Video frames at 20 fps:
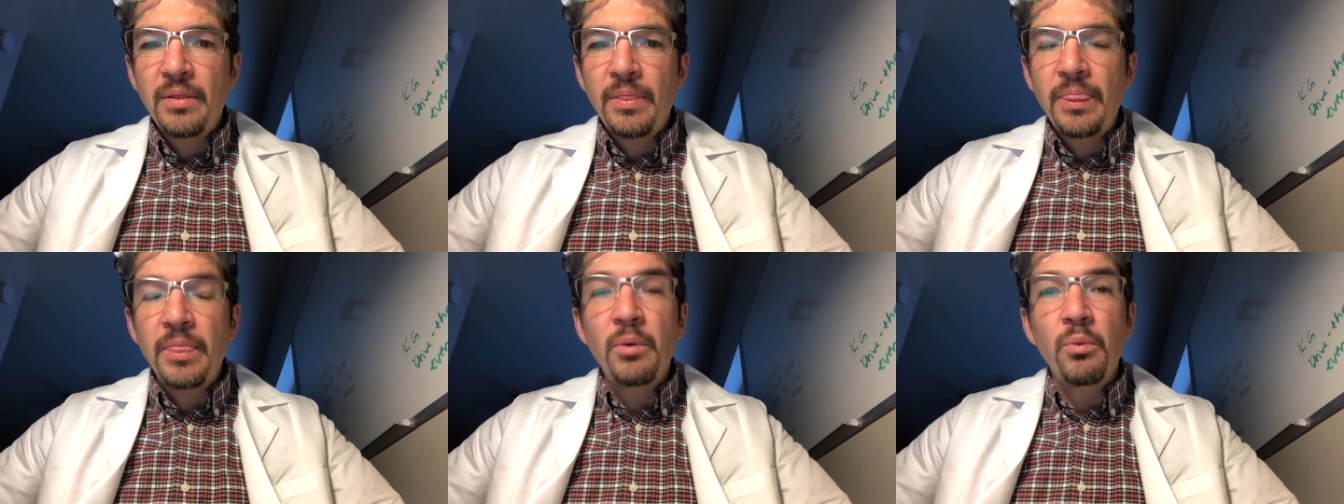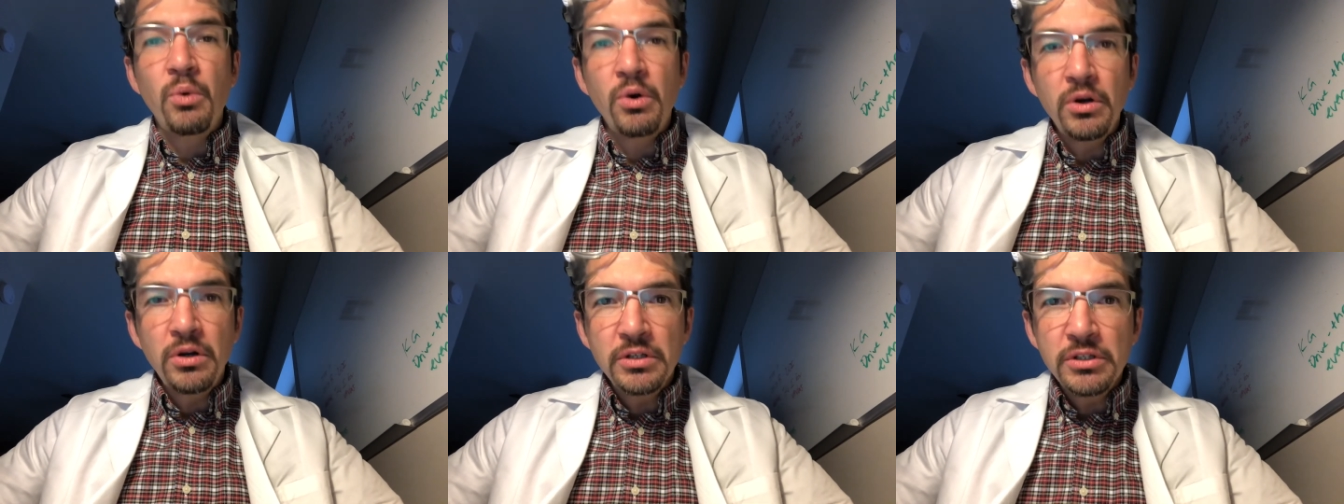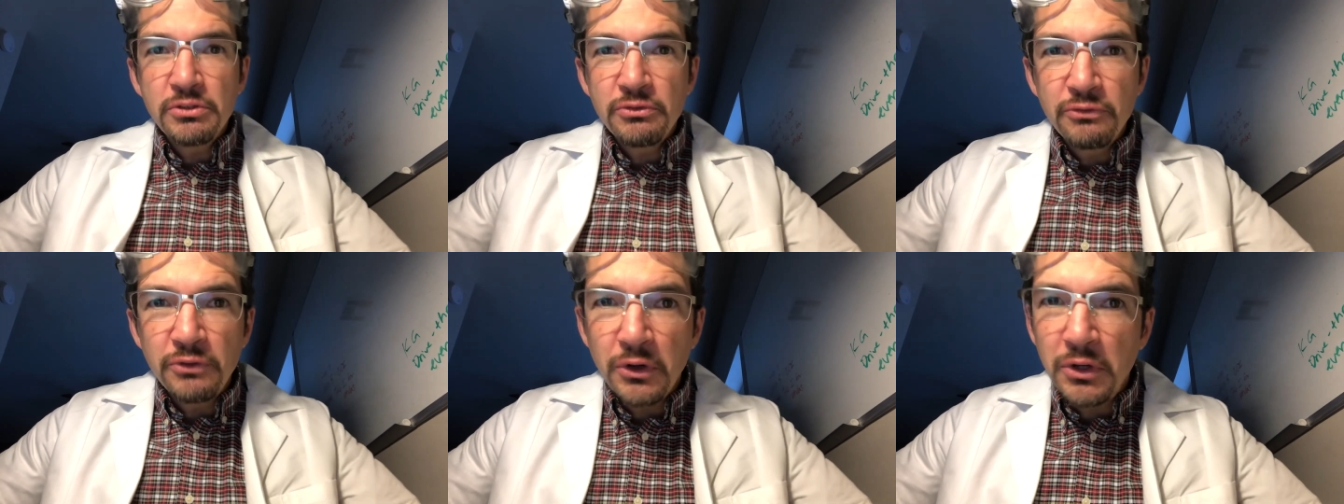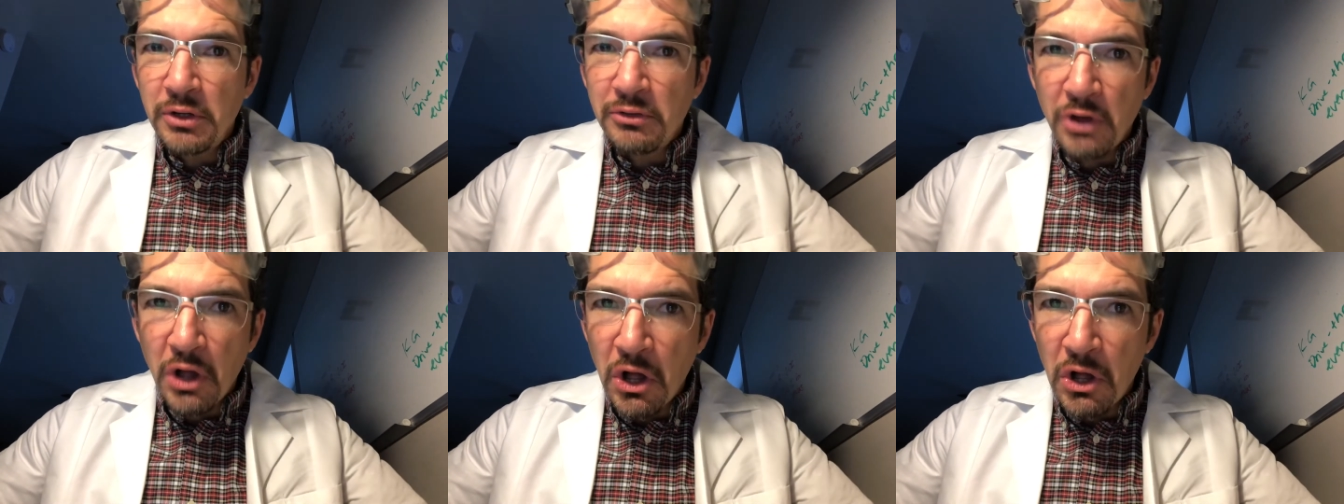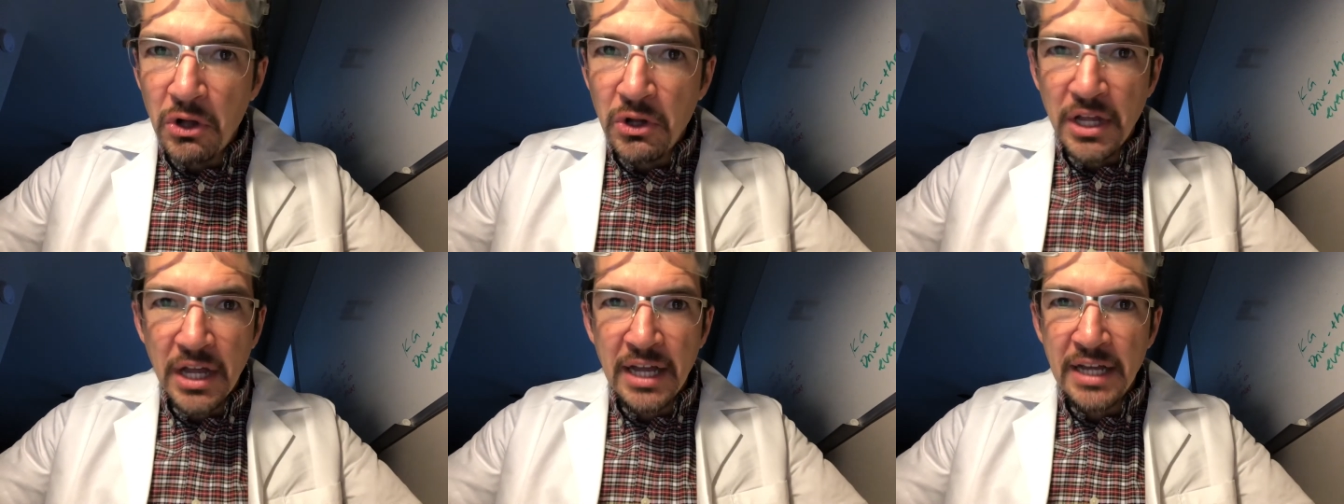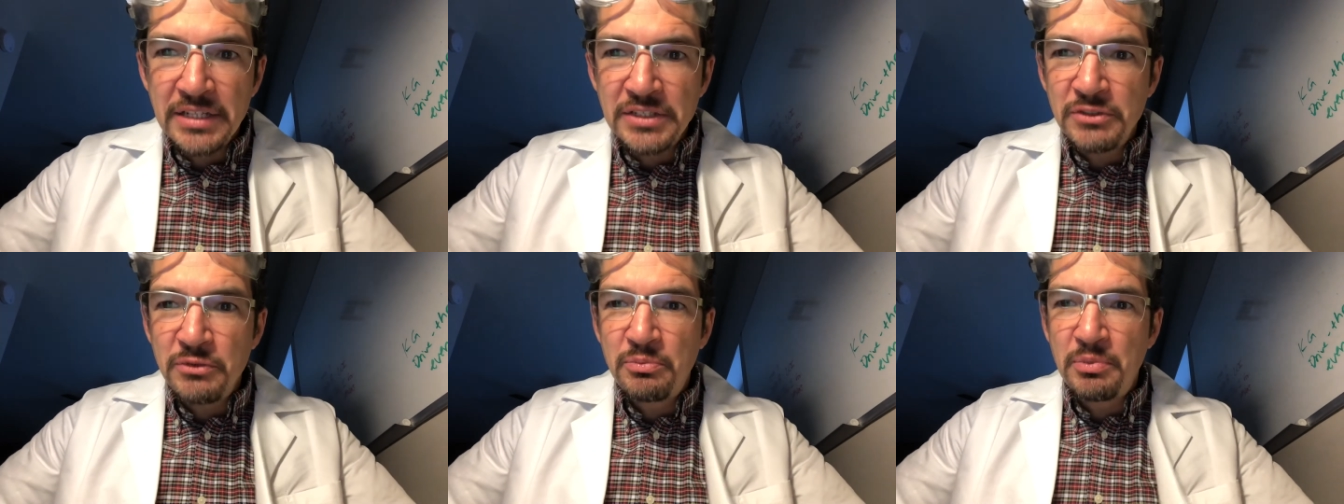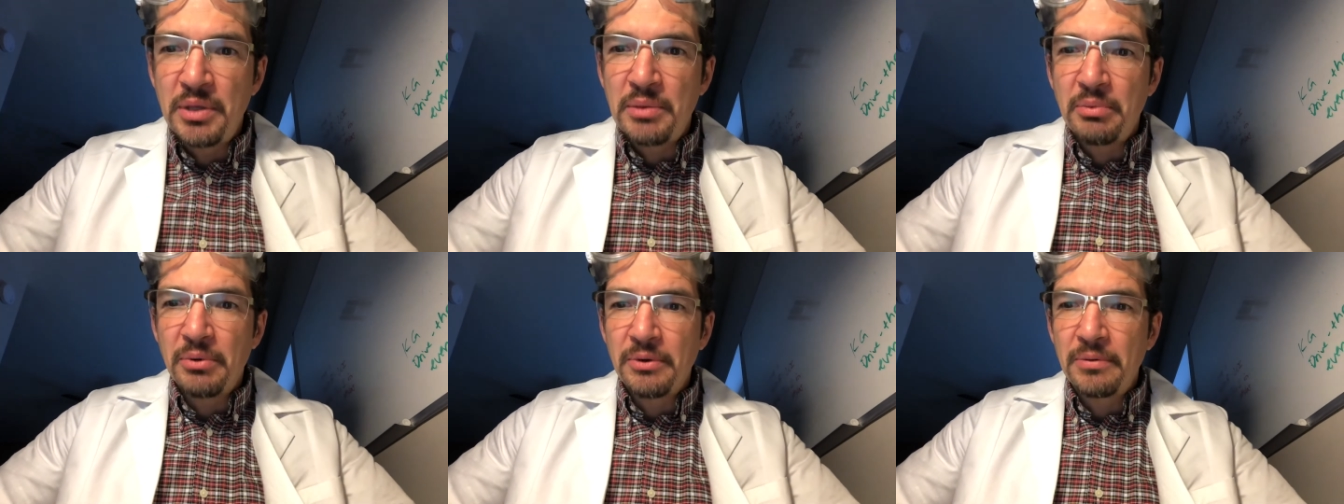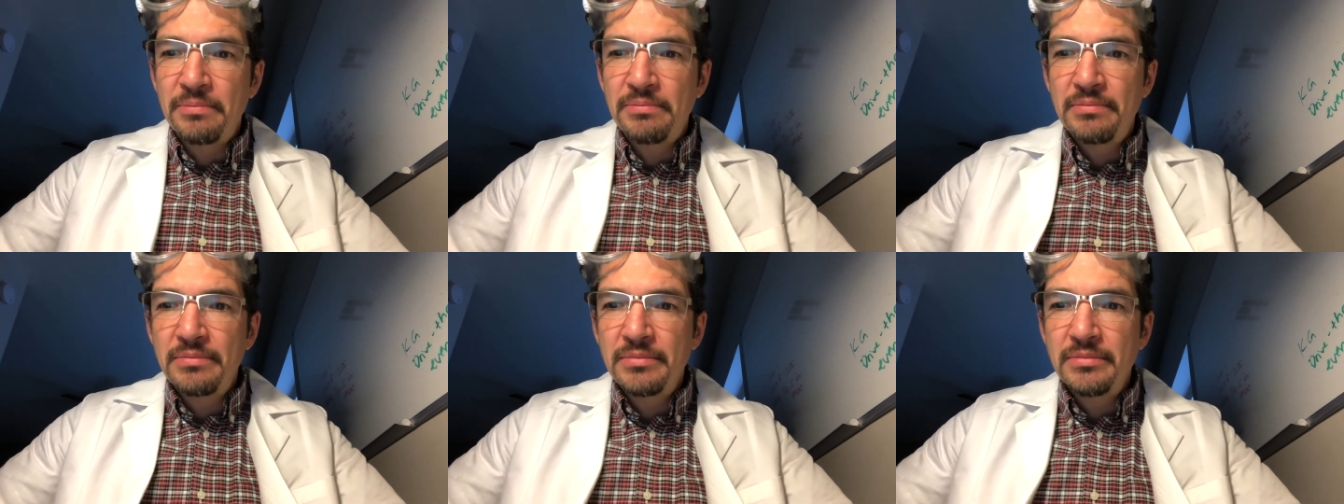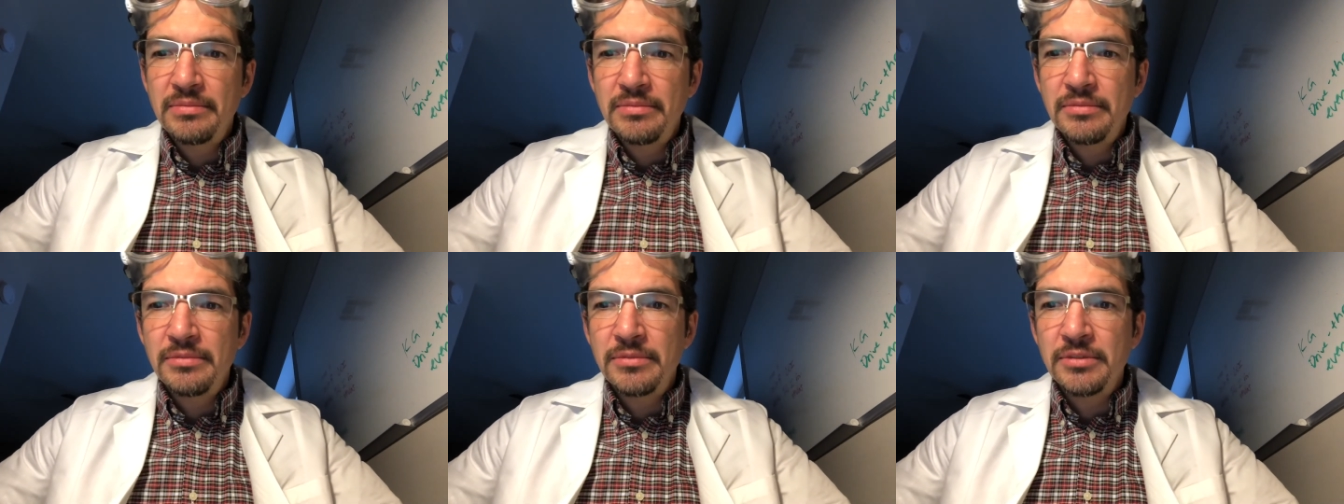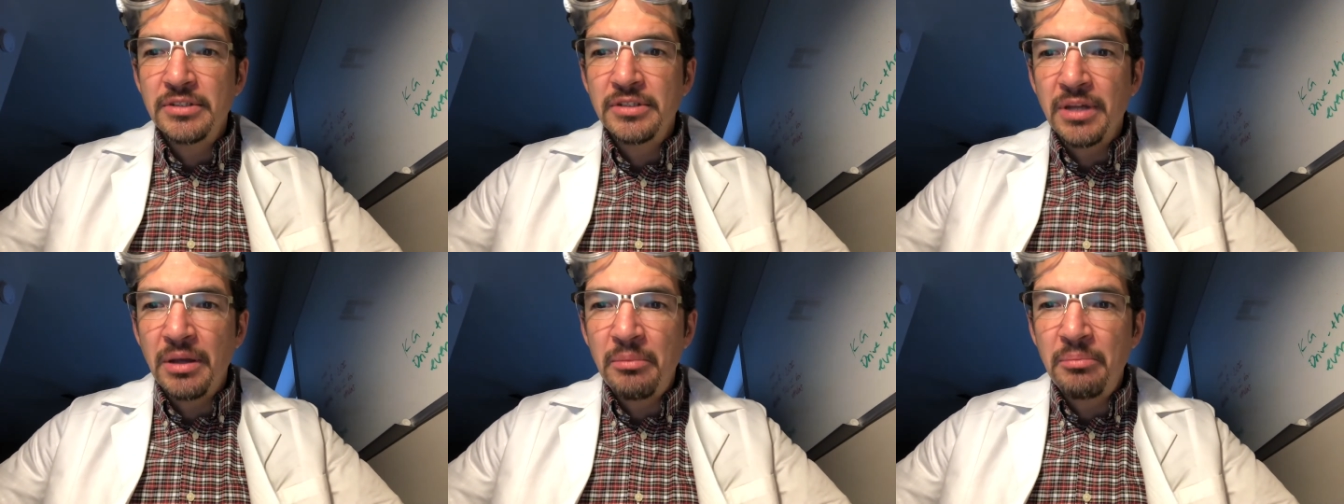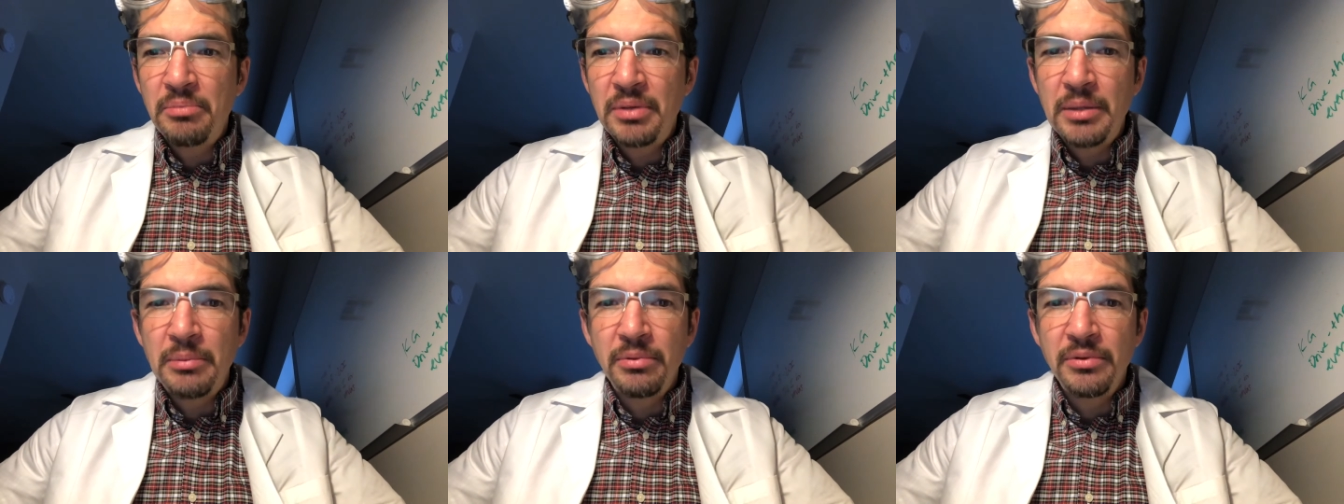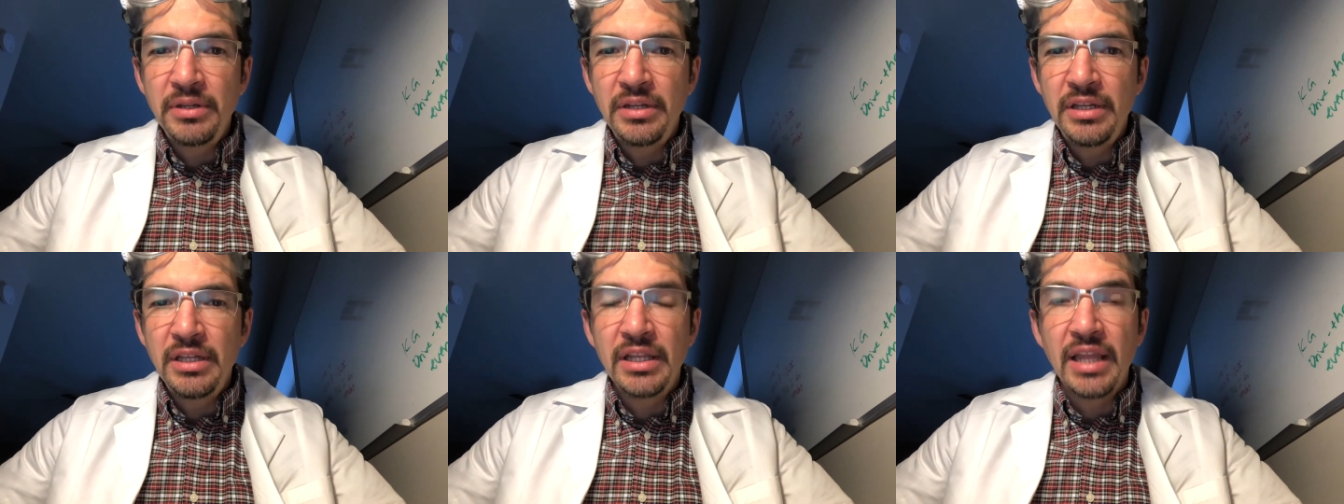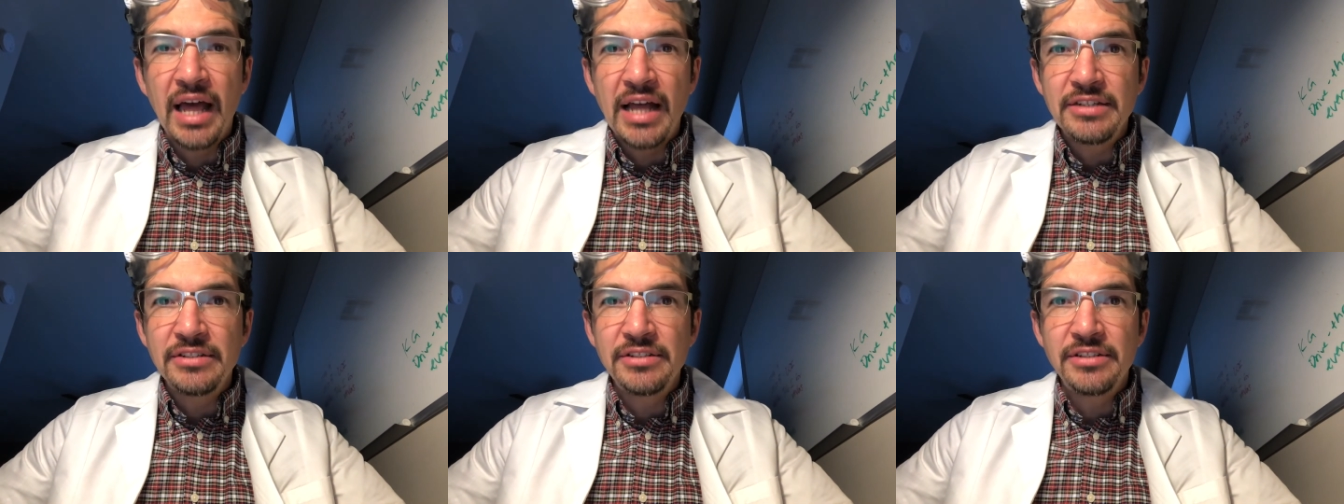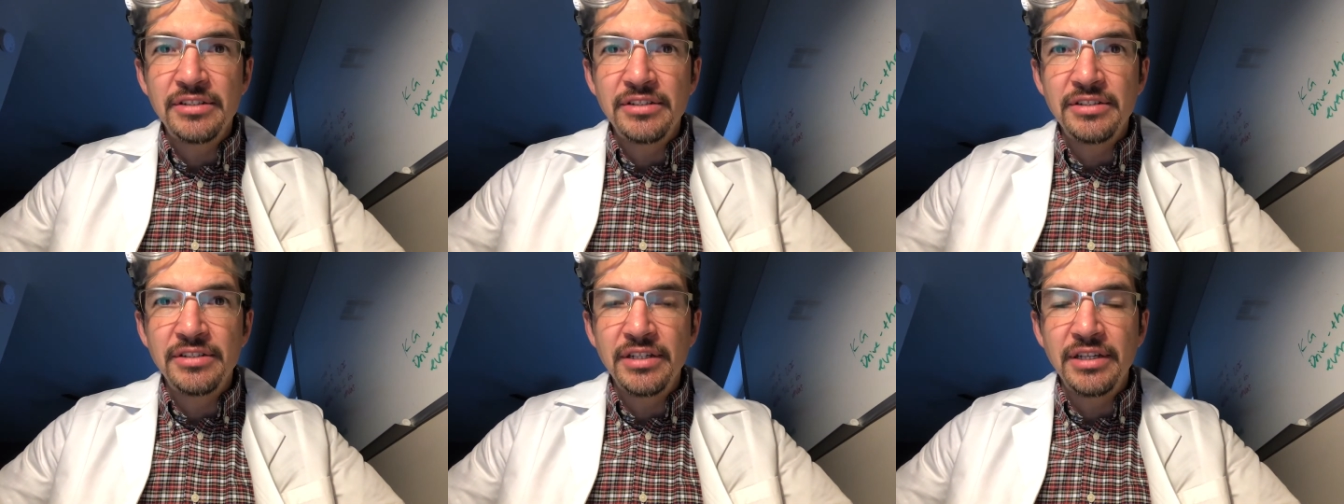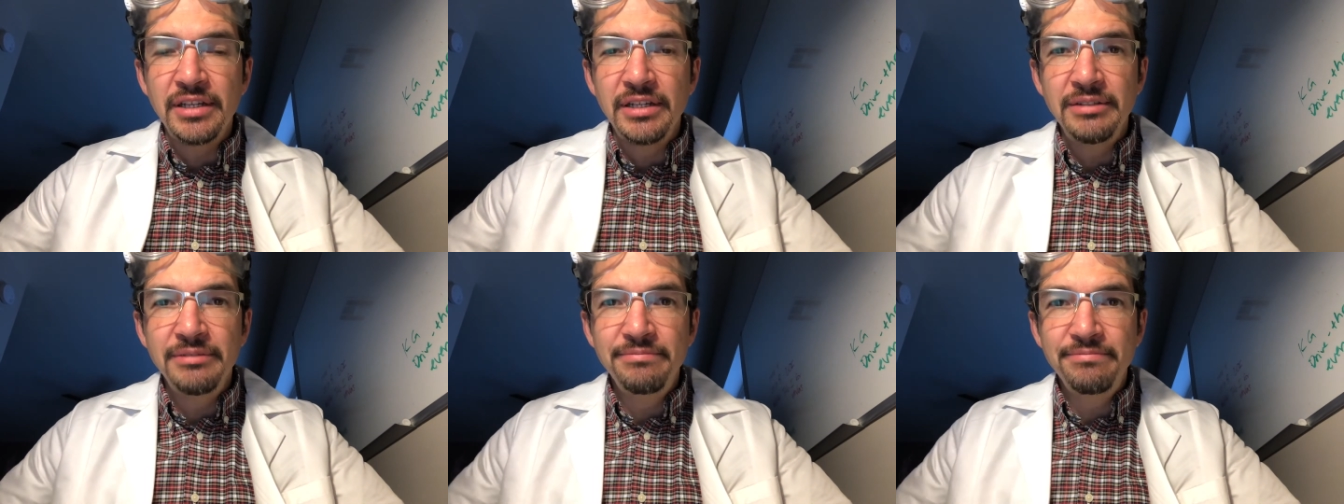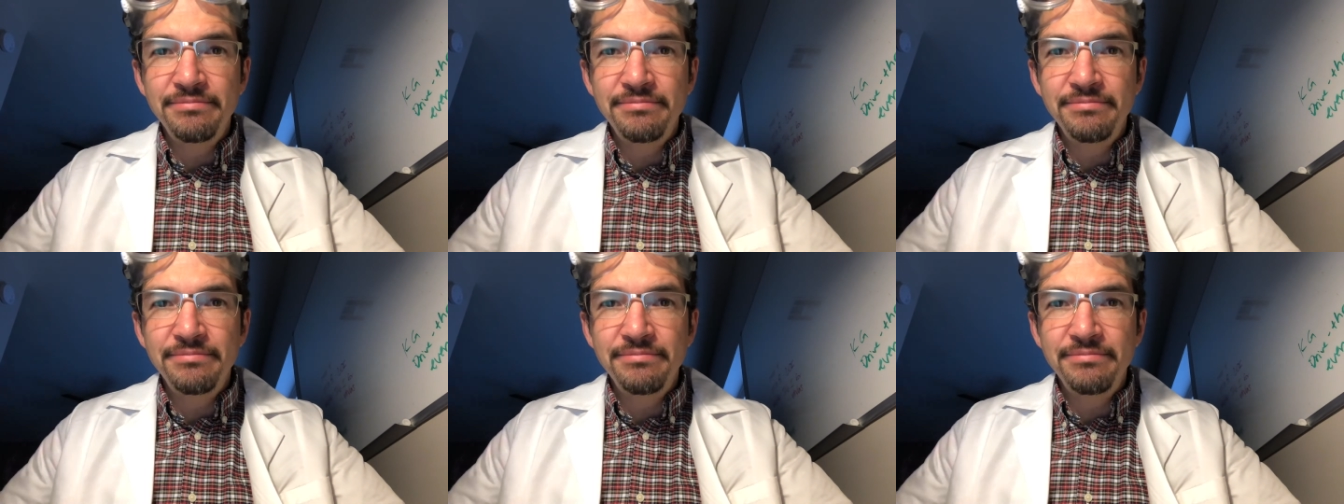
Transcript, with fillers: The world is full of all kinds of people. Some people need glasses to see.